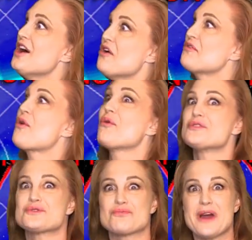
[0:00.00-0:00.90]
of
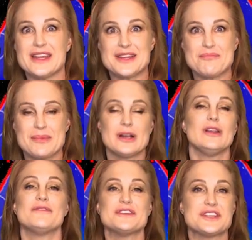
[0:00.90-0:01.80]
course, right in the
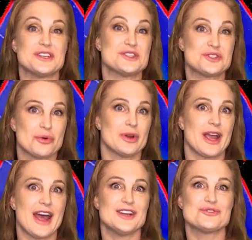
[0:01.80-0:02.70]
middle of this
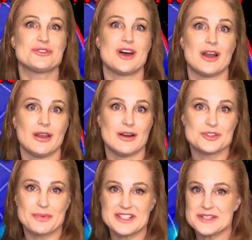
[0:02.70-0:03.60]
historic astronaut
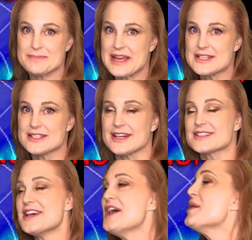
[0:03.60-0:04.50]
launch by SpaceX.